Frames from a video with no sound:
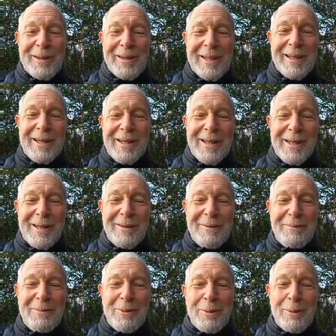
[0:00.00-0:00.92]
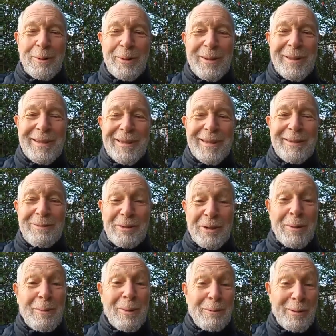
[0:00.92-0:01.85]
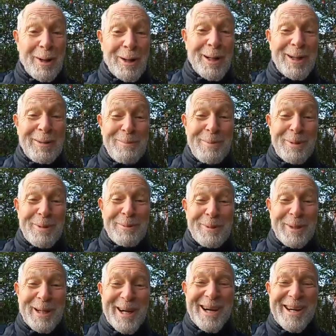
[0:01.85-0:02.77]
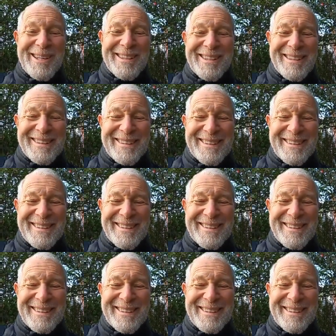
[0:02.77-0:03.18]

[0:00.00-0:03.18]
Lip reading: get a little view of some of our beautiful garden.